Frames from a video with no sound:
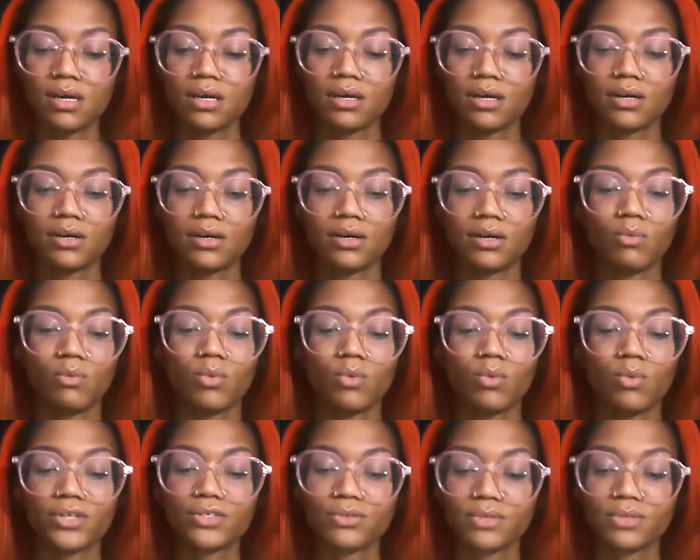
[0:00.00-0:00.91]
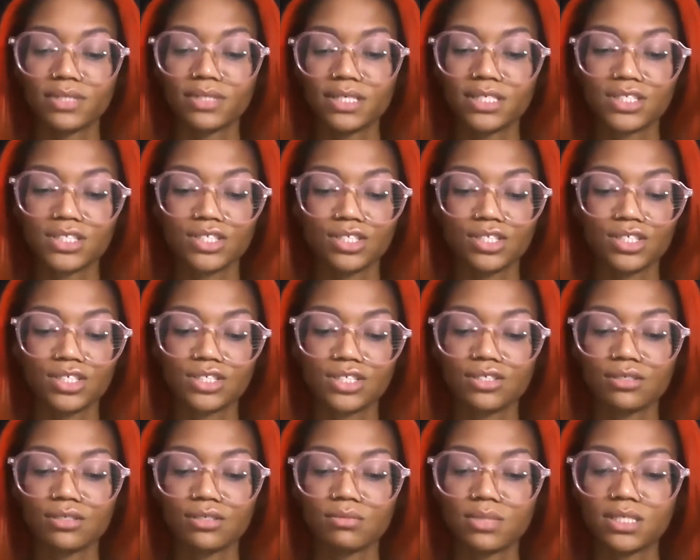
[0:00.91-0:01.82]
um, work
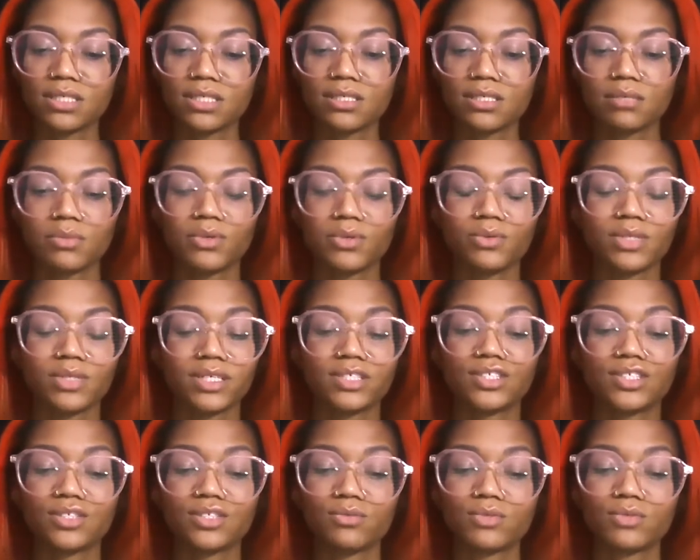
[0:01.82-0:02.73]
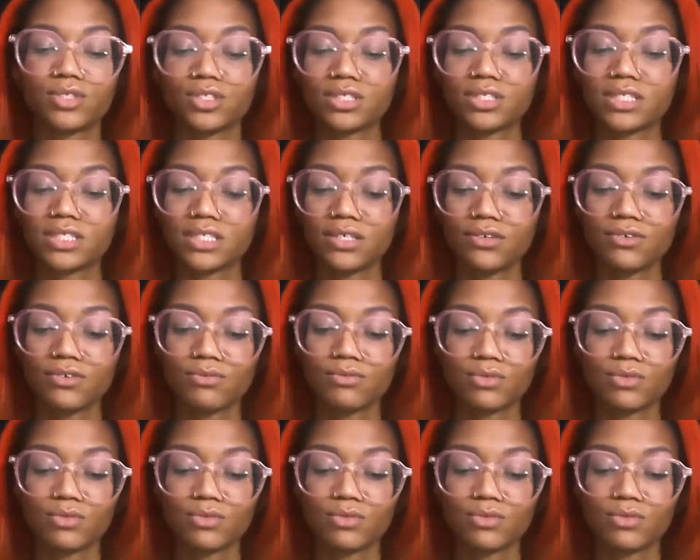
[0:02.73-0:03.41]
relationships, this could be relationship with yourself,